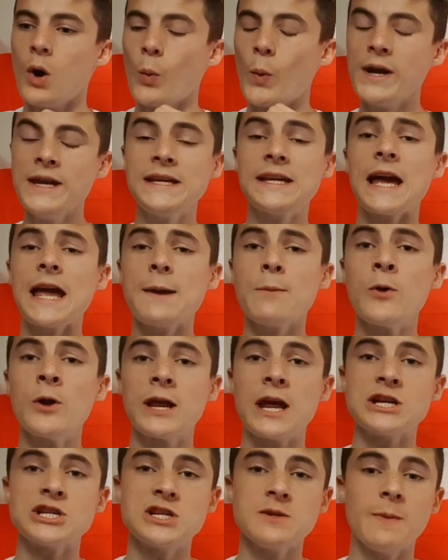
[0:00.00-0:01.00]
When he came on,
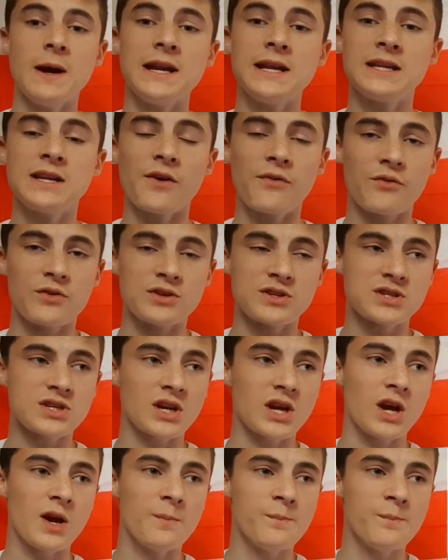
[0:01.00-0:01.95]
he actually made a difference.